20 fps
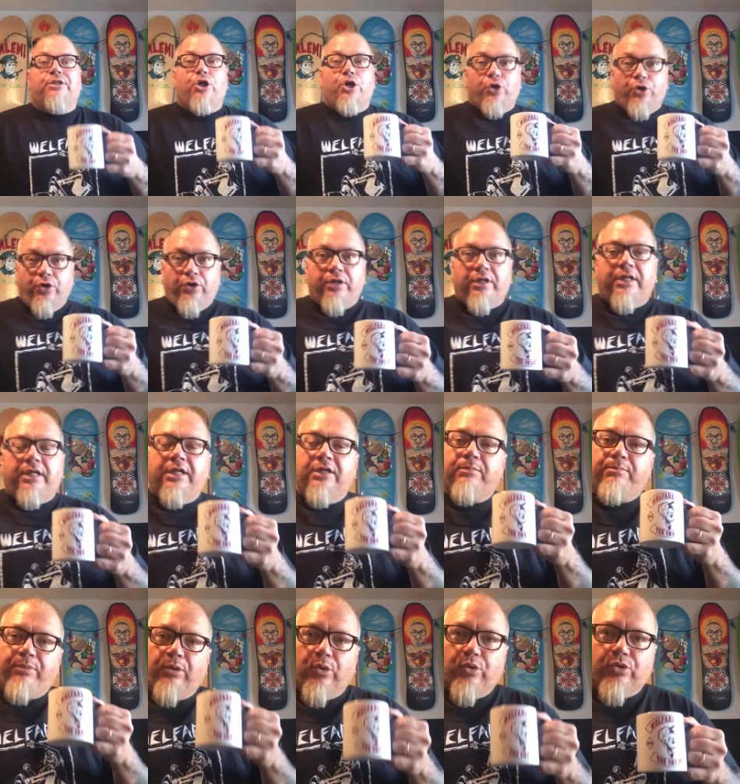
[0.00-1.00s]
hurt his
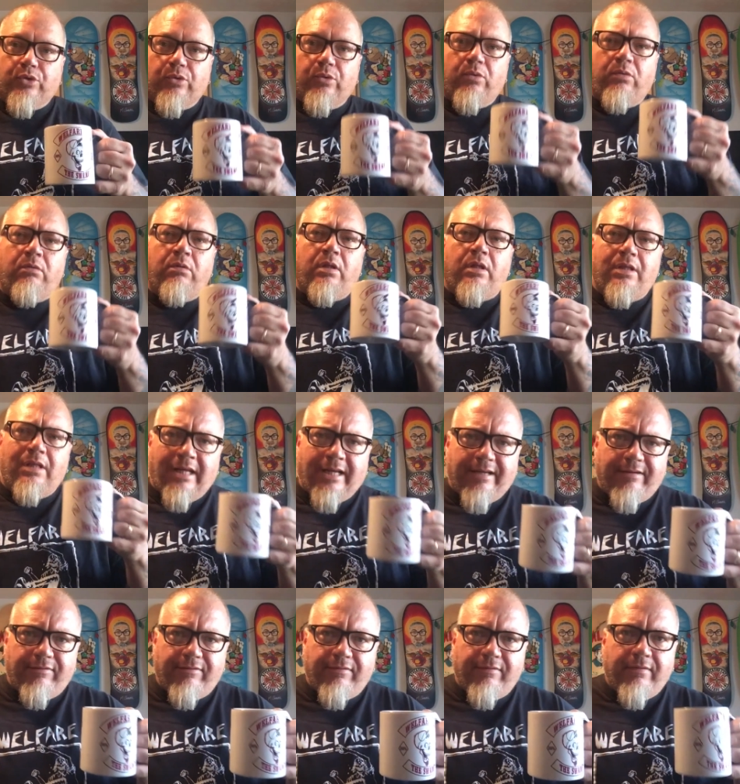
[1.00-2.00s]
personal
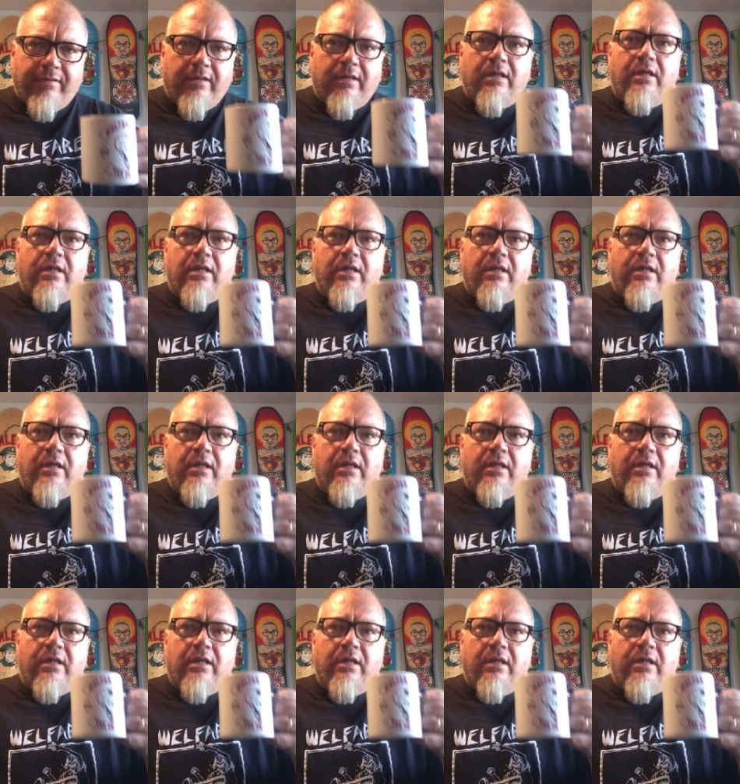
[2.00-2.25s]
life